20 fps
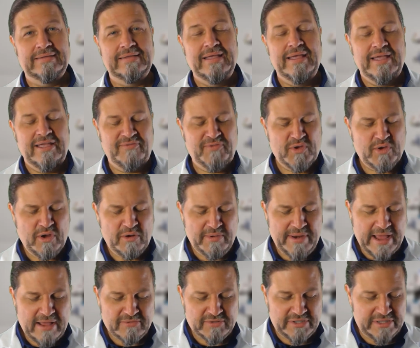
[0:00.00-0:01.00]
If you go
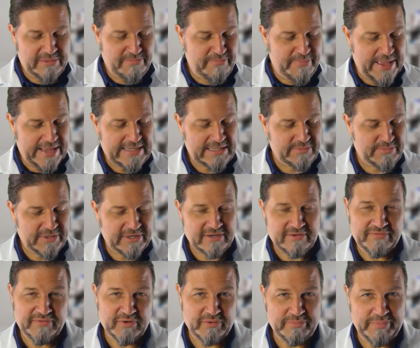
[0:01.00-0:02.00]
down to the basement
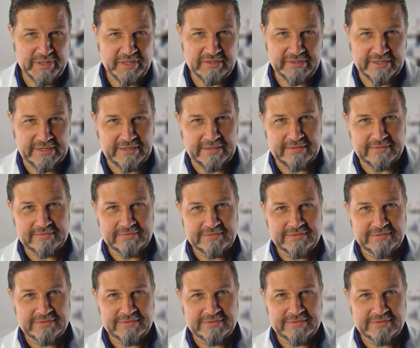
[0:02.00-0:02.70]
of your building